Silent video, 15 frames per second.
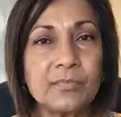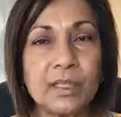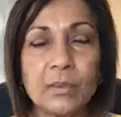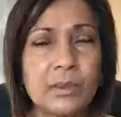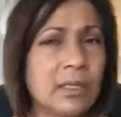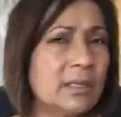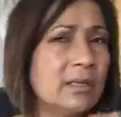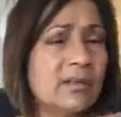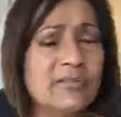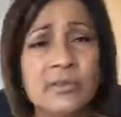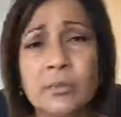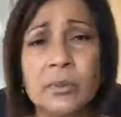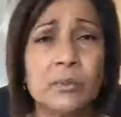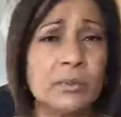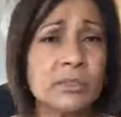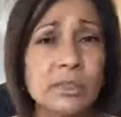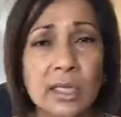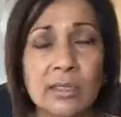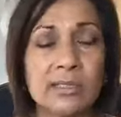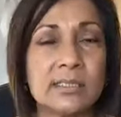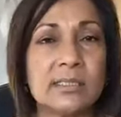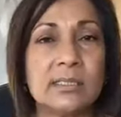We're not comfortable with
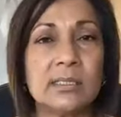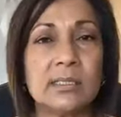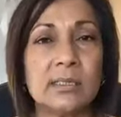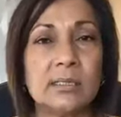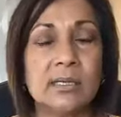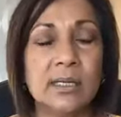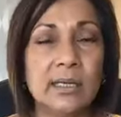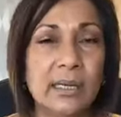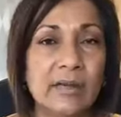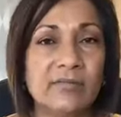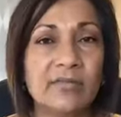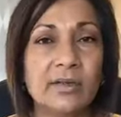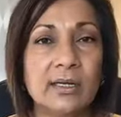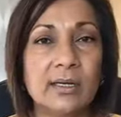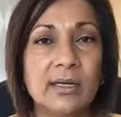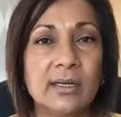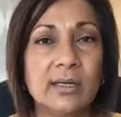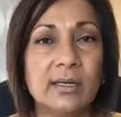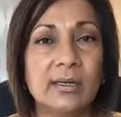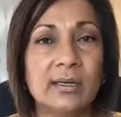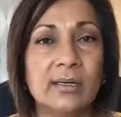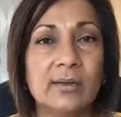jealousy and envy.
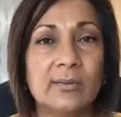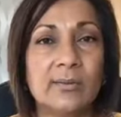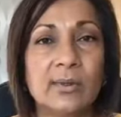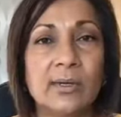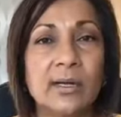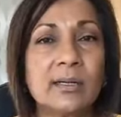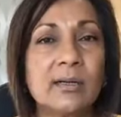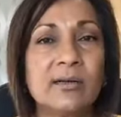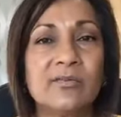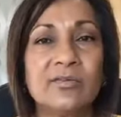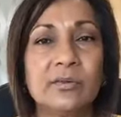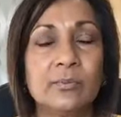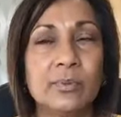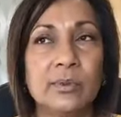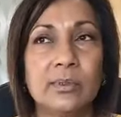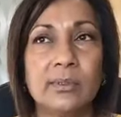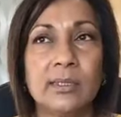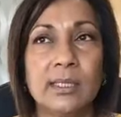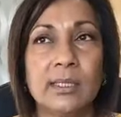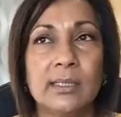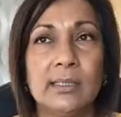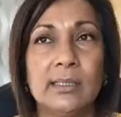We're not comfortable
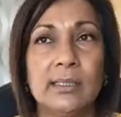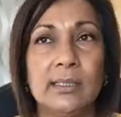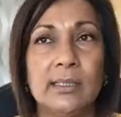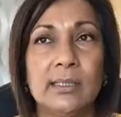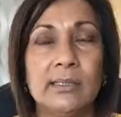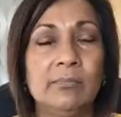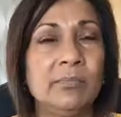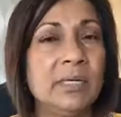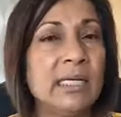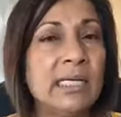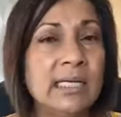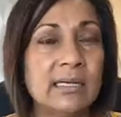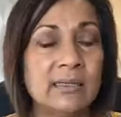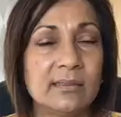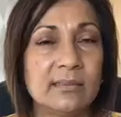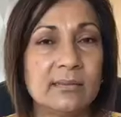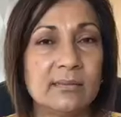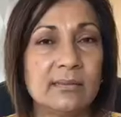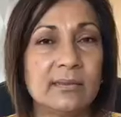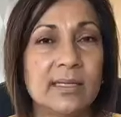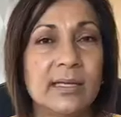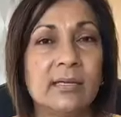admitting
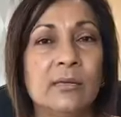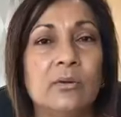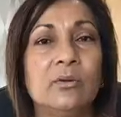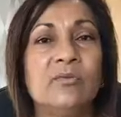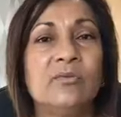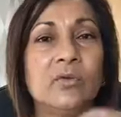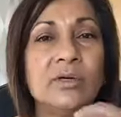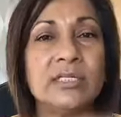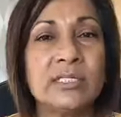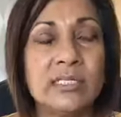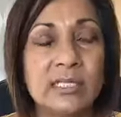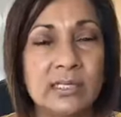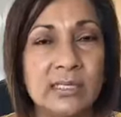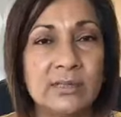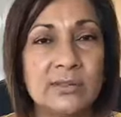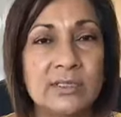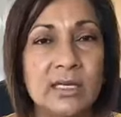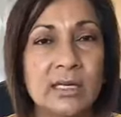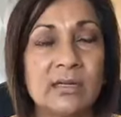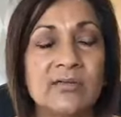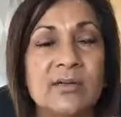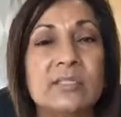it, let alone voicing it
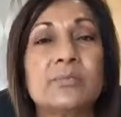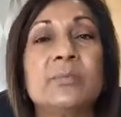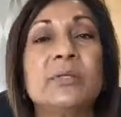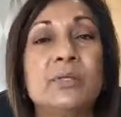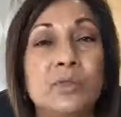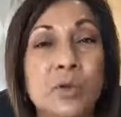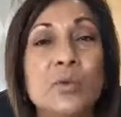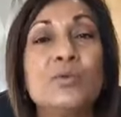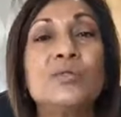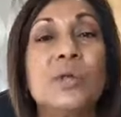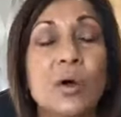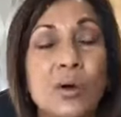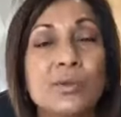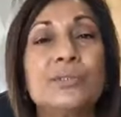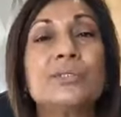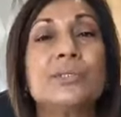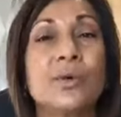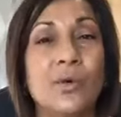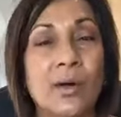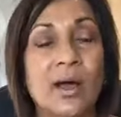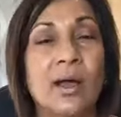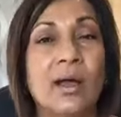outside of us. But those
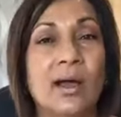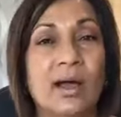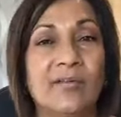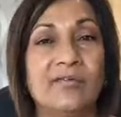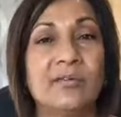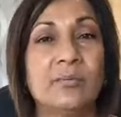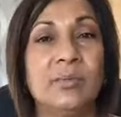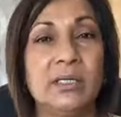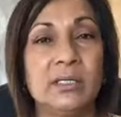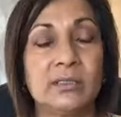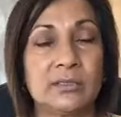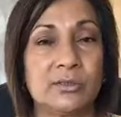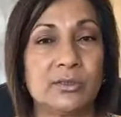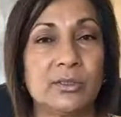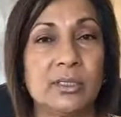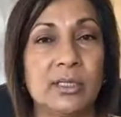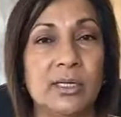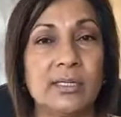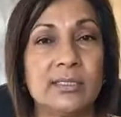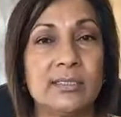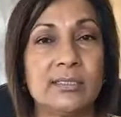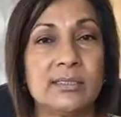also have to be
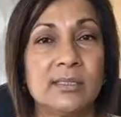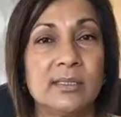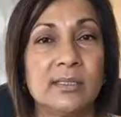externalized.